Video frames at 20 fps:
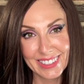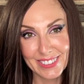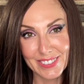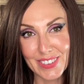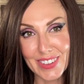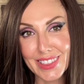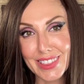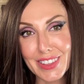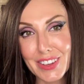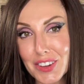
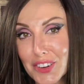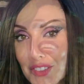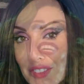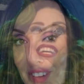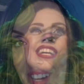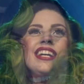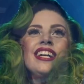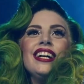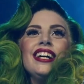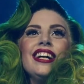with the
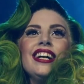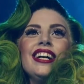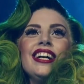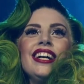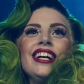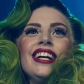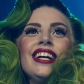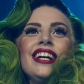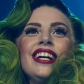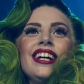green
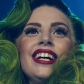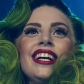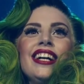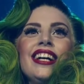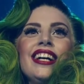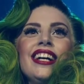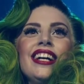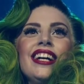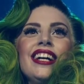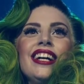hair
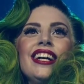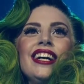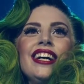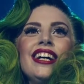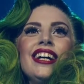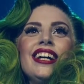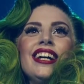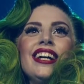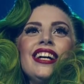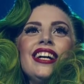was
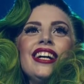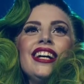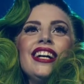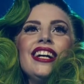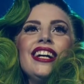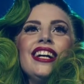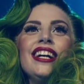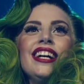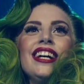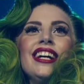really
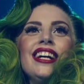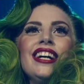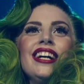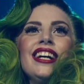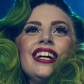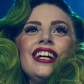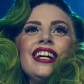dope.